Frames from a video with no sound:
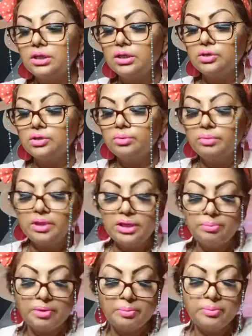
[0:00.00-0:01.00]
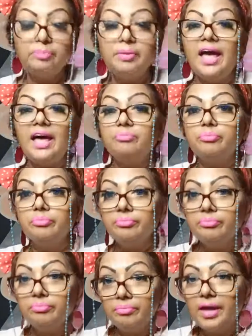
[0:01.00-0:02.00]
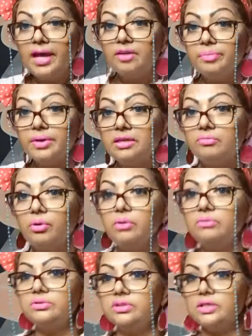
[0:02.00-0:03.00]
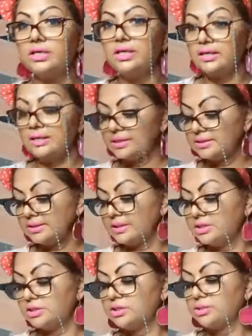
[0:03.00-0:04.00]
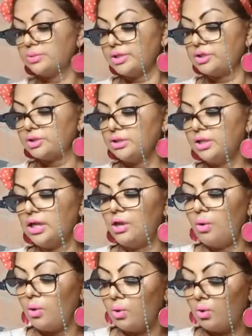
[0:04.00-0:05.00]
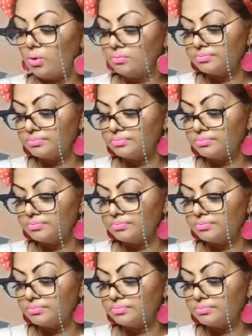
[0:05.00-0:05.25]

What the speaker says: Too many people may have been involved, yes, in this situation, or